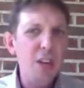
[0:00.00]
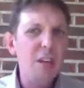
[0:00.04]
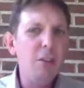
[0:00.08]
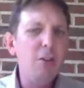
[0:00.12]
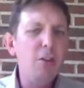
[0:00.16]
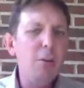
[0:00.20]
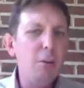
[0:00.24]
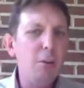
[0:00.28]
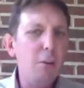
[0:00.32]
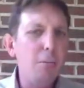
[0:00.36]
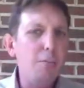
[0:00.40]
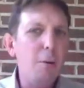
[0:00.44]

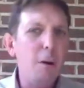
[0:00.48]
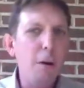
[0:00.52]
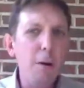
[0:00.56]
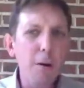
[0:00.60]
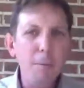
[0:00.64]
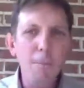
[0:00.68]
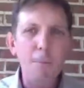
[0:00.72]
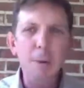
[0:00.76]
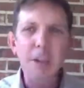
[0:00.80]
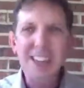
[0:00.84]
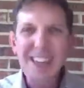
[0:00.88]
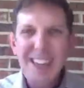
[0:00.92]
in your
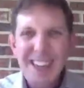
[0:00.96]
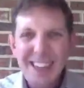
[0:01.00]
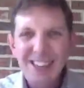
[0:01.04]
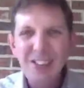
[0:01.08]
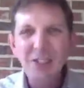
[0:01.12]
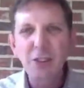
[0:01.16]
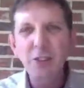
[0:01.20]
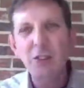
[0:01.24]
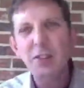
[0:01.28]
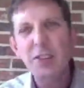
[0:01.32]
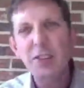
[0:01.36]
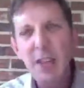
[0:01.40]
department,
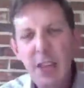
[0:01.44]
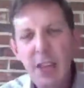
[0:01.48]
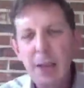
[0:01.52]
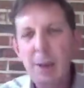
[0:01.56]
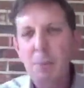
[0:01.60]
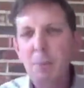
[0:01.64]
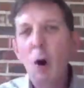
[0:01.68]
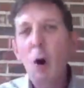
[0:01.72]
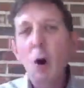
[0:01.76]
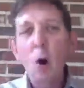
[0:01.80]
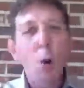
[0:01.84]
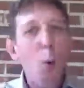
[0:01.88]
in your
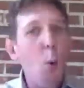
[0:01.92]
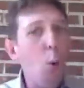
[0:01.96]
team?